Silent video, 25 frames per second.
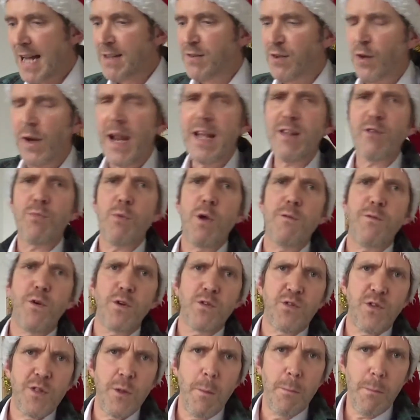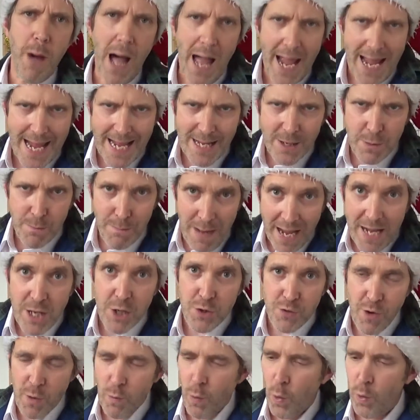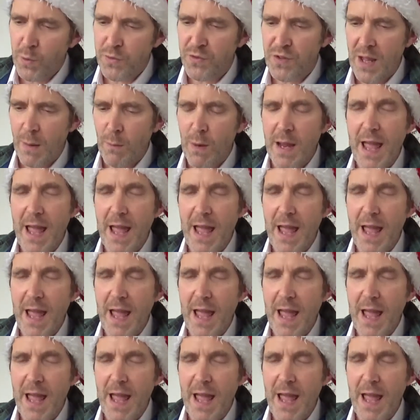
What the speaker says: So let's move on to the major awards then.